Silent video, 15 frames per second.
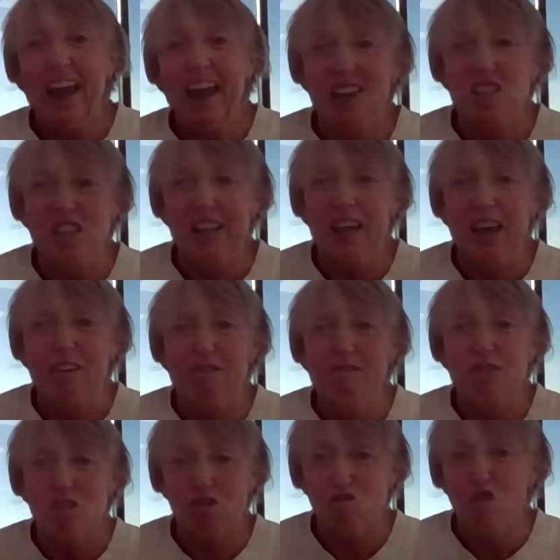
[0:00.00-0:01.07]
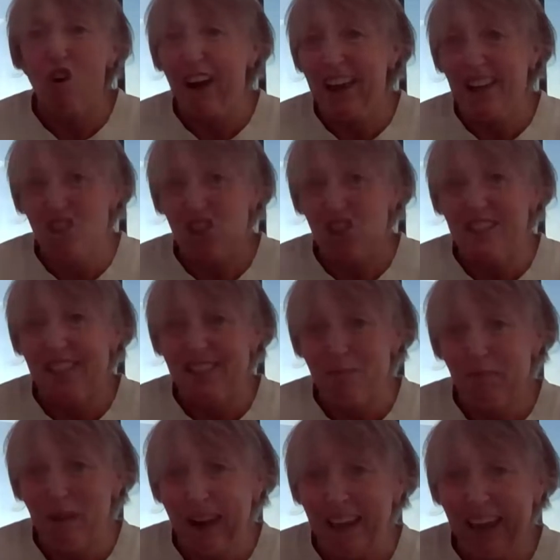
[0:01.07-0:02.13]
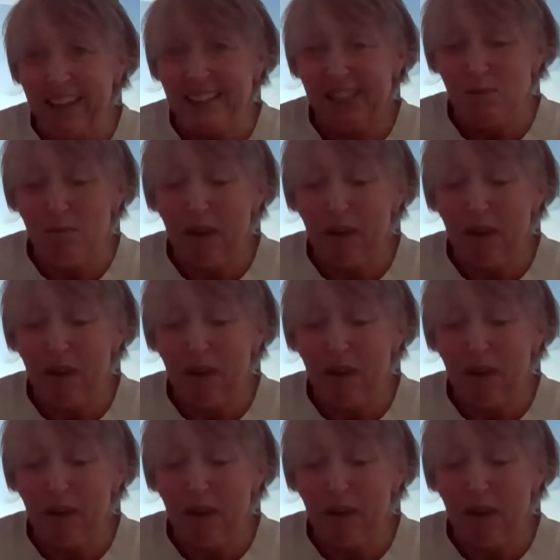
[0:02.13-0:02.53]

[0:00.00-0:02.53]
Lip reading: got to actually have strong actions and plans in